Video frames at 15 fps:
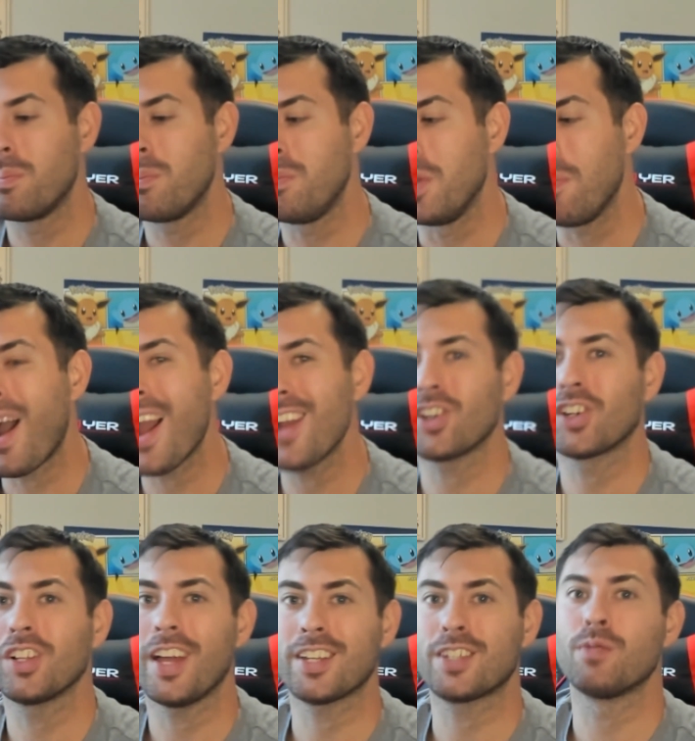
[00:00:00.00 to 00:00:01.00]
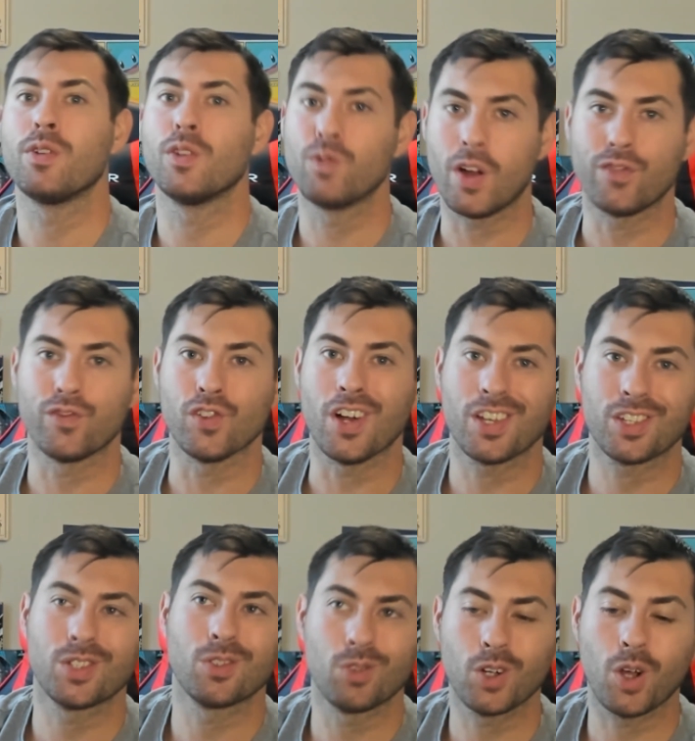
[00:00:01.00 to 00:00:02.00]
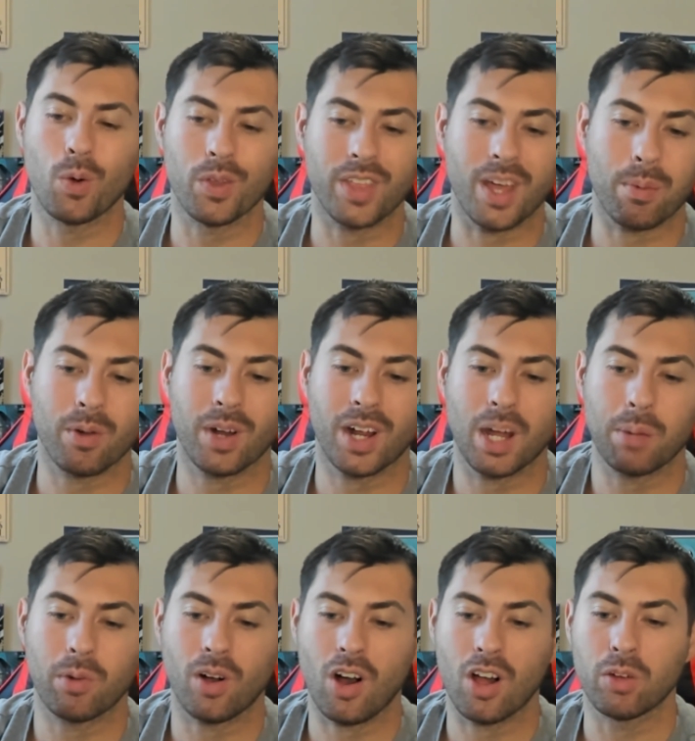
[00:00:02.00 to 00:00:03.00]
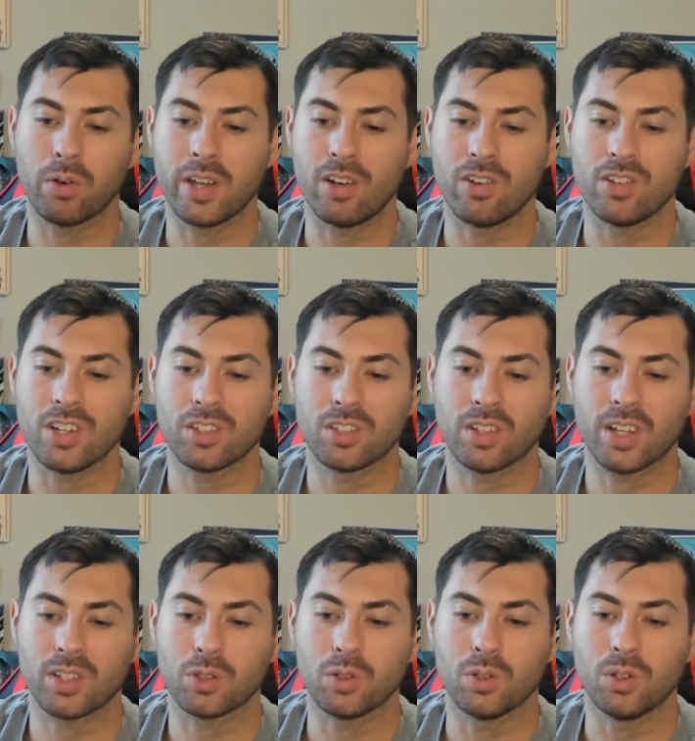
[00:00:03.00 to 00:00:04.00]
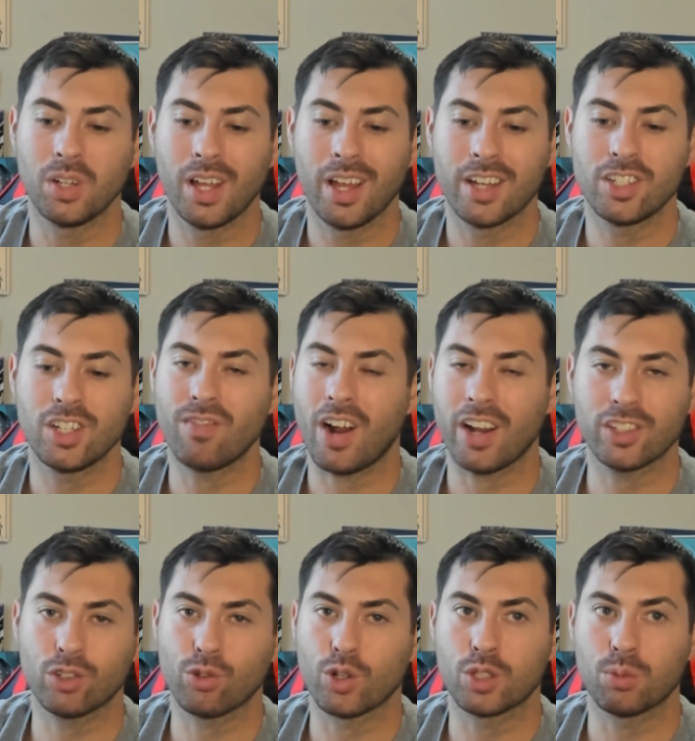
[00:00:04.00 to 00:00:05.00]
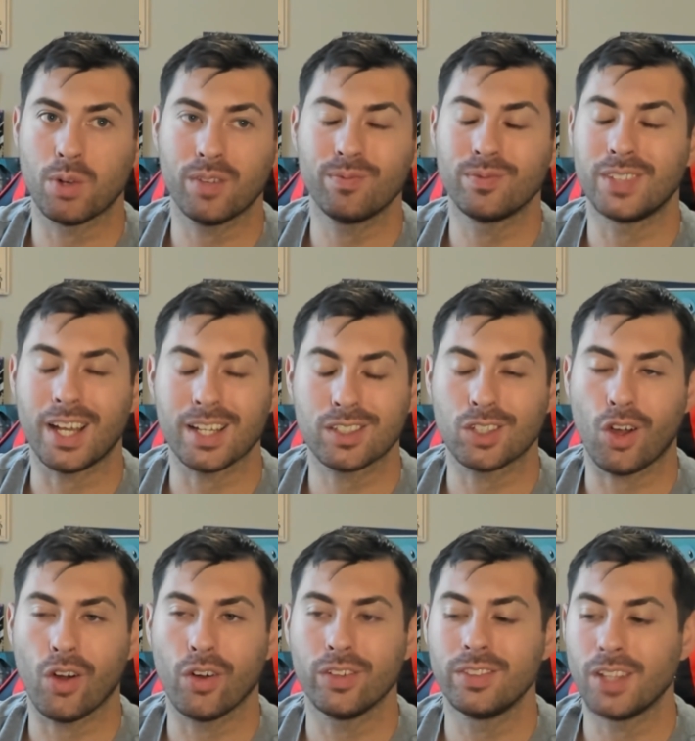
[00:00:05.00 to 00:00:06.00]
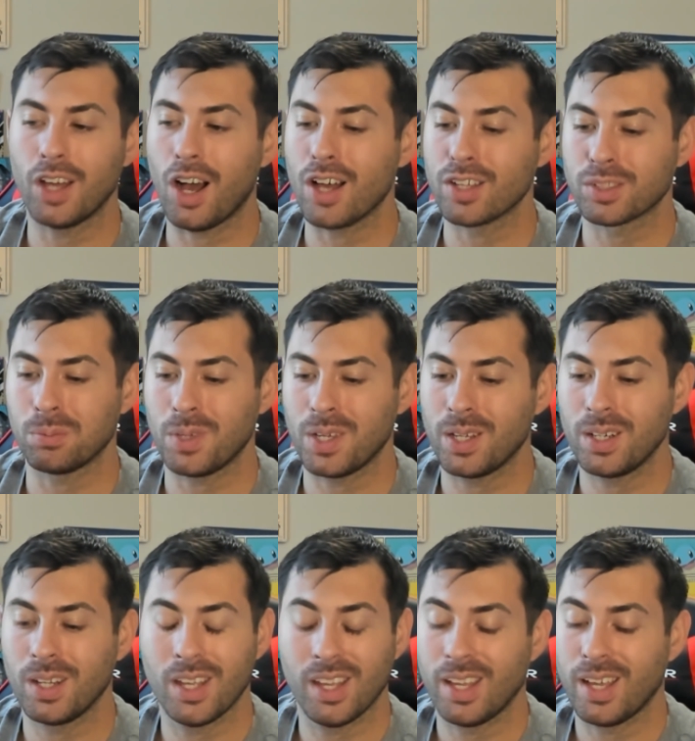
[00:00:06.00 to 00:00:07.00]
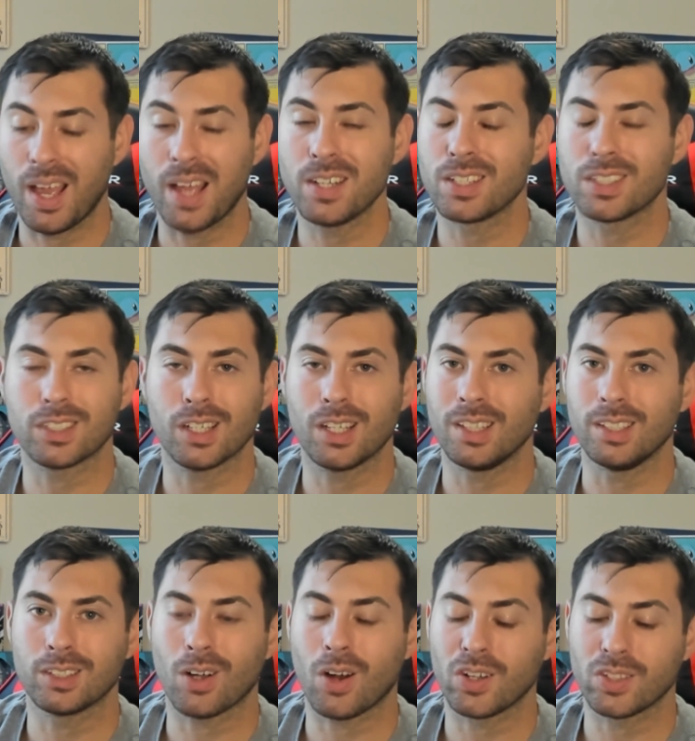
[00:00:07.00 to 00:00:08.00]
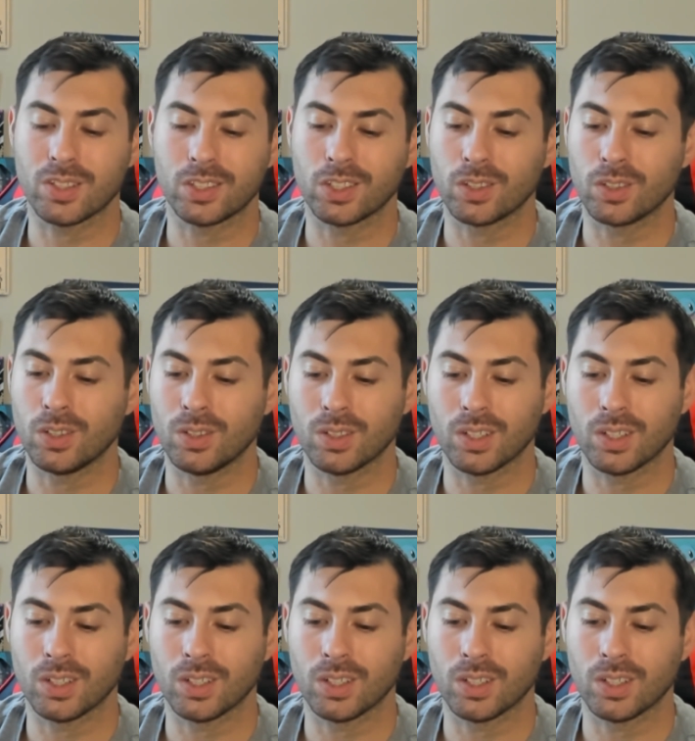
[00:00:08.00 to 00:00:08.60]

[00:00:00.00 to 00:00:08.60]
the binder collection was rough for us. We'll go with that. But we got a couple hollow energies, so that's cool. Giovanni's charisma, that's solid, awesome hit. And just seeing these cards in general,